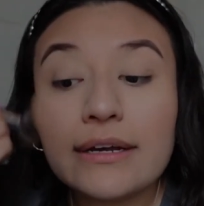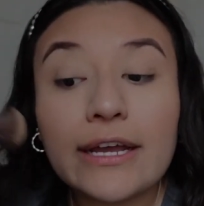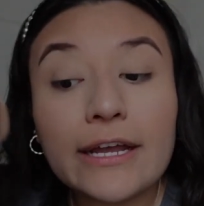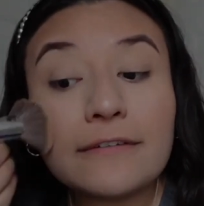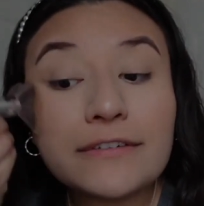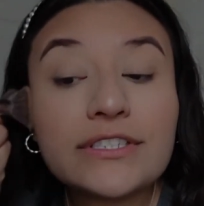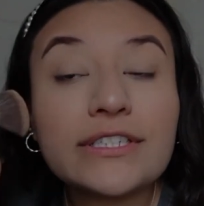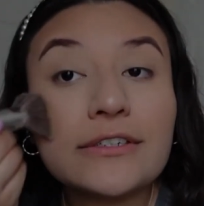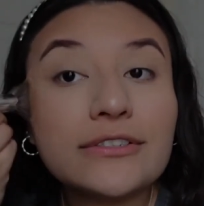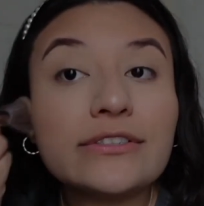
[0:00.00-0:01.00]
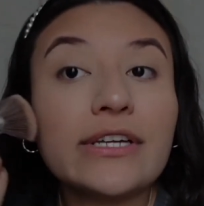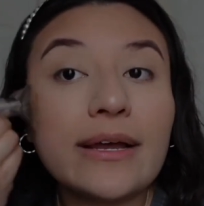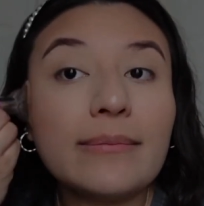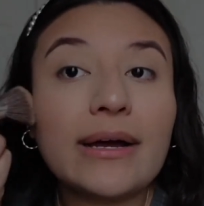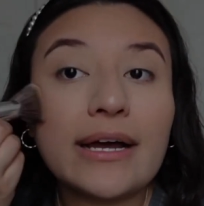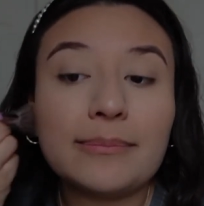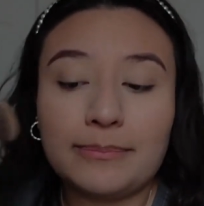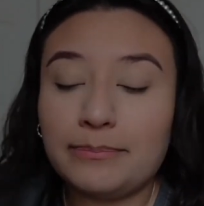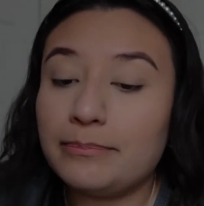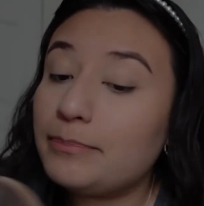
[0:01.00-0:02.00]
Every single time I
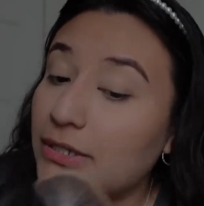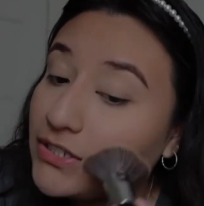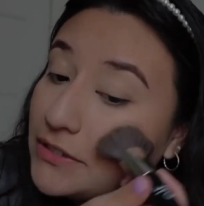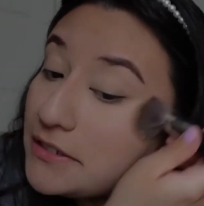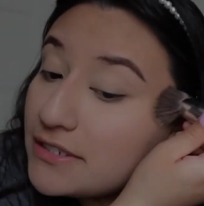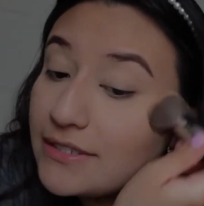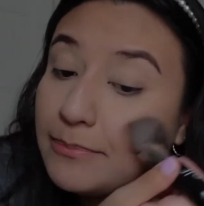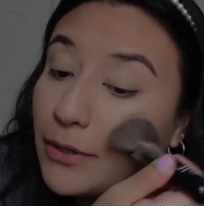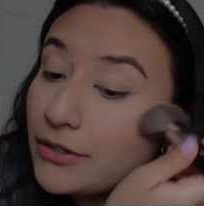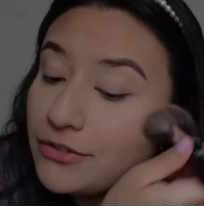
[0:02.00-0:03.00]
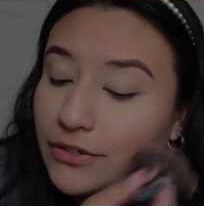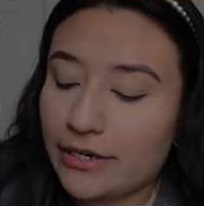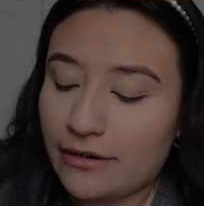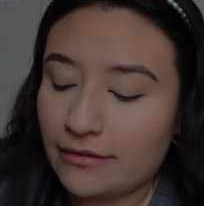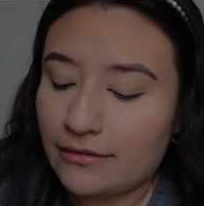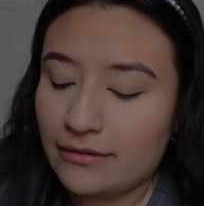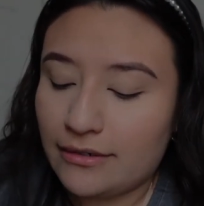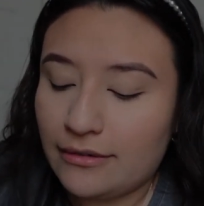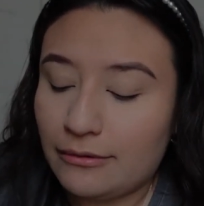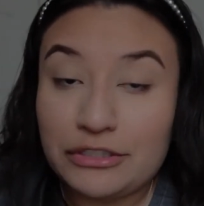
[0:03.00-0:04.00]
bust this bronzer out,
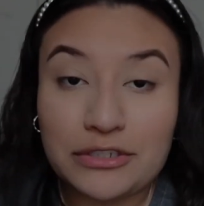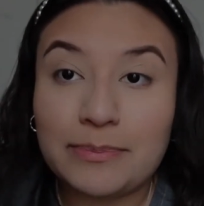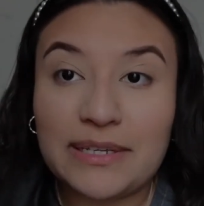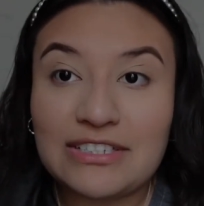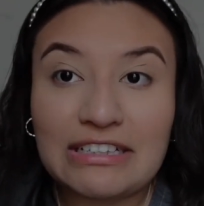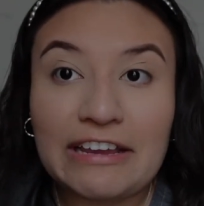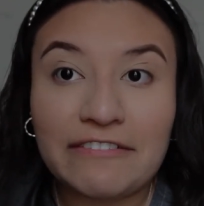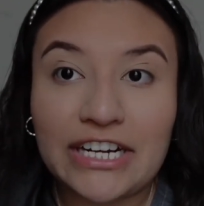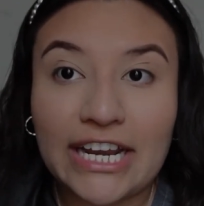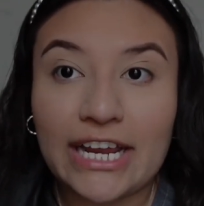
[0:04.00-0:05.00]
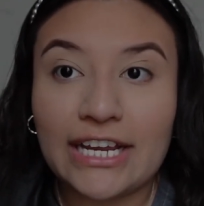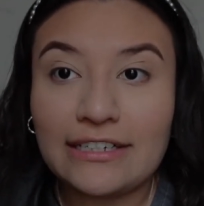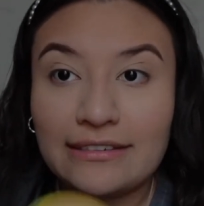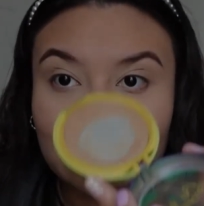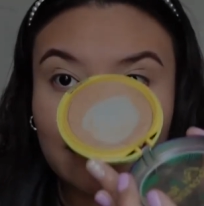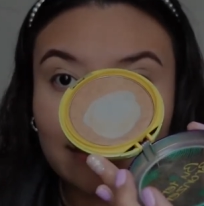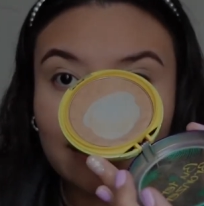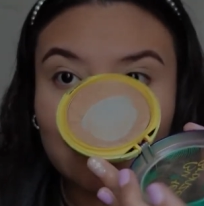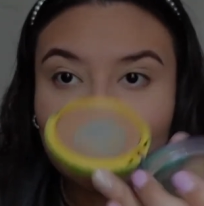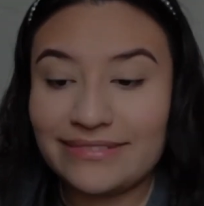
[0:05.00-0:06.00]
which is basically every day,
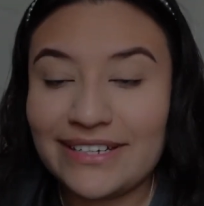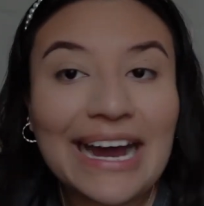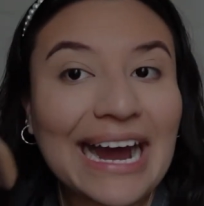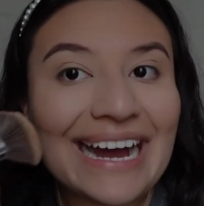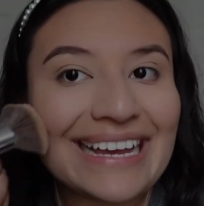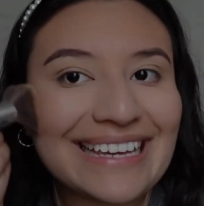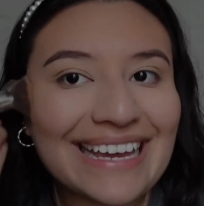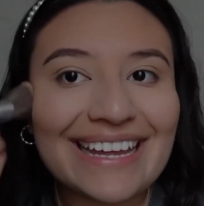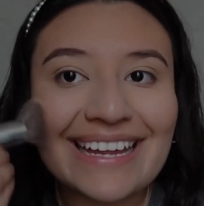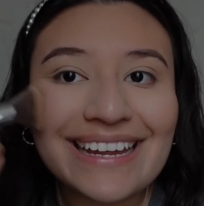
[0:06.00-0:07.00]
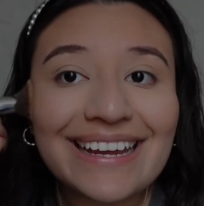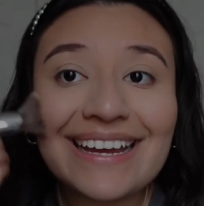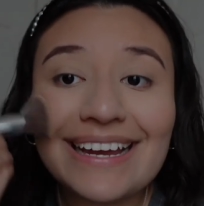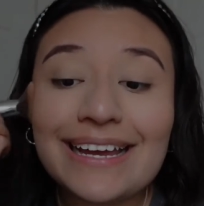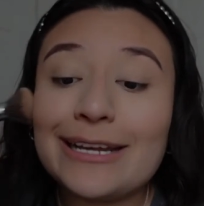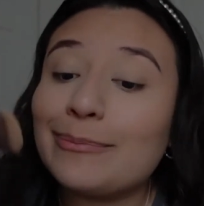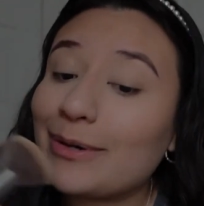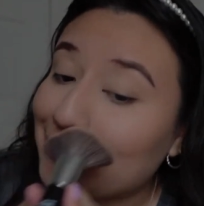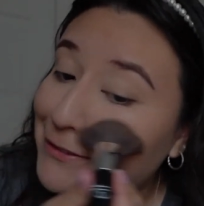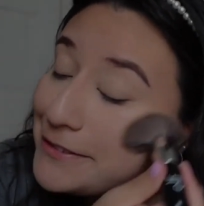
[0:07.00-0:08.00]
I get
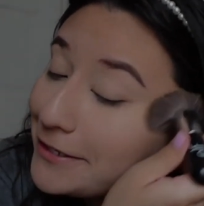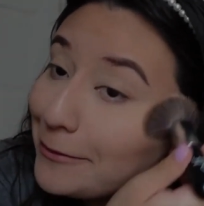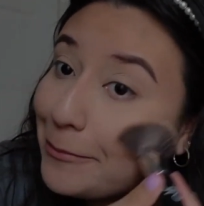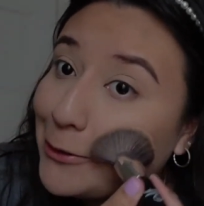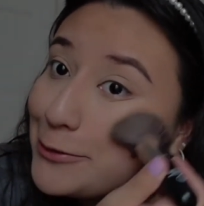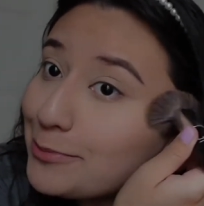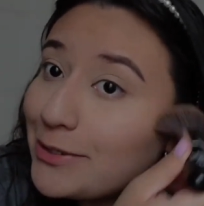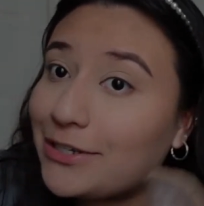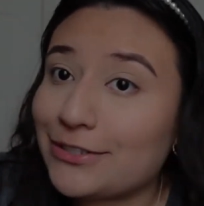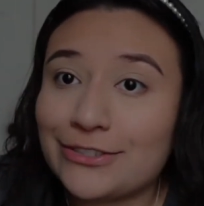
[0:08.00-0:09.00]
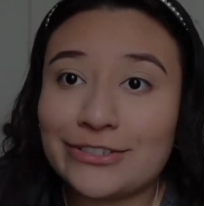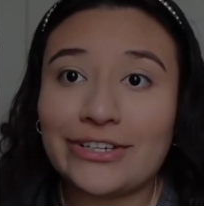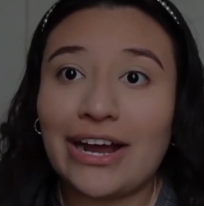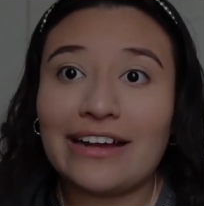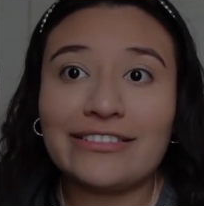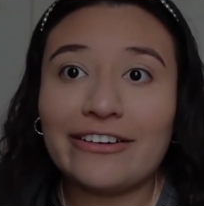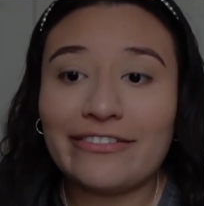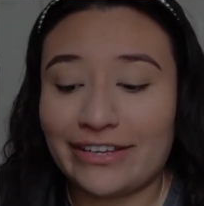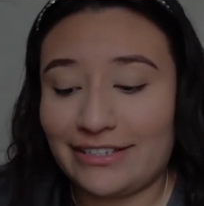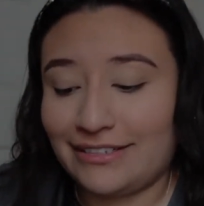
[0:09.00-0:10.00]
impressed and amazed because I love it.